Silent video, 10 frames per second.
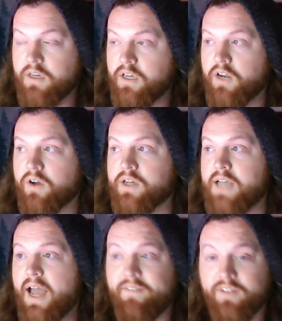You know, because
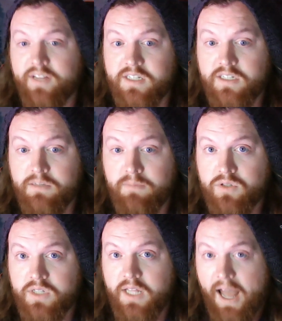I haven't listened to
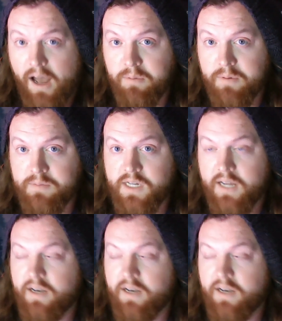most of the albums yet.